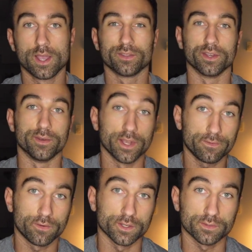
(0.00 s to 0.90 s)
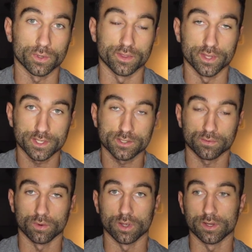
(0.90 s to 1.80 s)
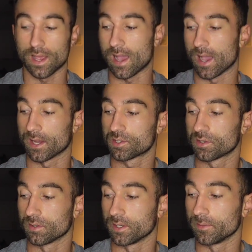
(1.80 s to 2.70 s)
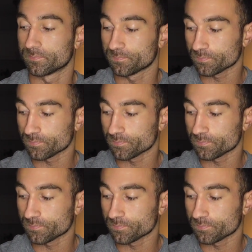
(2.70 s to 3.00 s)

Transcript: The difference with this one actually